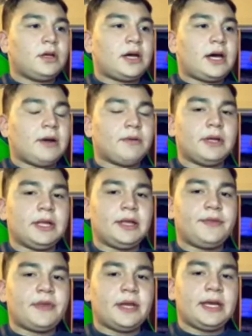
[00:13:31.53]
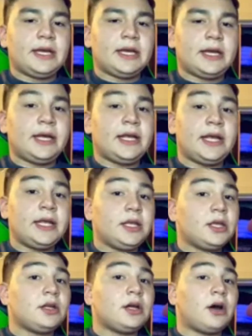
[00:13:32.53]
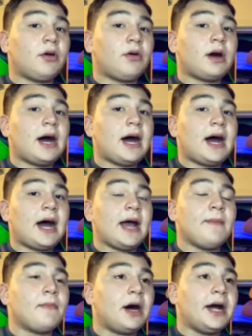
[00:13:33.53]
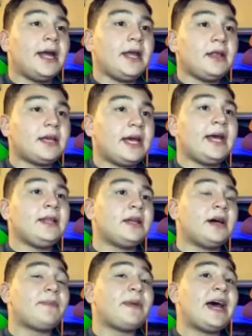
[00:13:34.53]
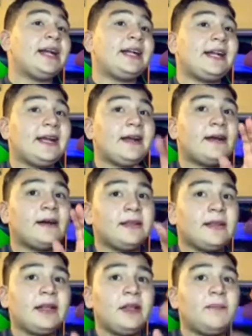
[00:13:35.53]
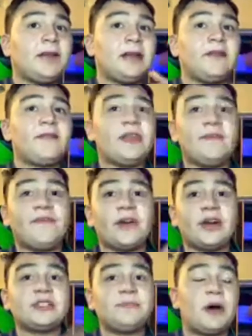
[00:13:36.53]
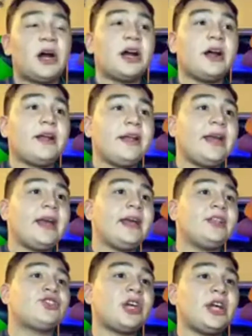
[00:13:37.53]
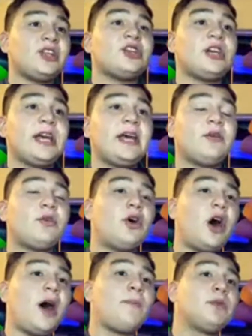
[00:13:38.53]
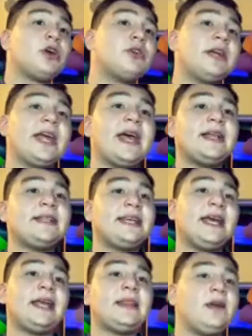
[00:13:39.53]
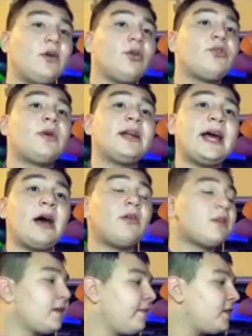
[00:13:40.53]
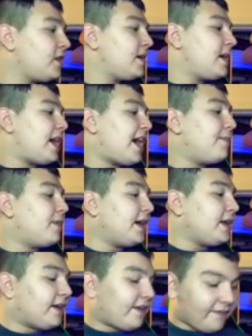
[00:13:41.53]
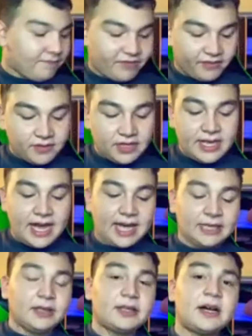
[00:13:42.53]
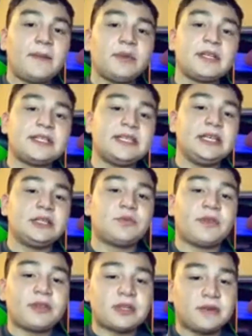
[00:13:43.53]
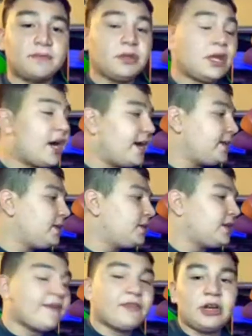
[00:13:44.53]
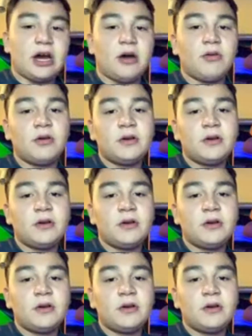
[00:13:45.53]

I really think, and I might end up editing a little bit of the first part and changing it, uploading it, and taking the old one out. I might add a couple of scenes with some blood. You never know.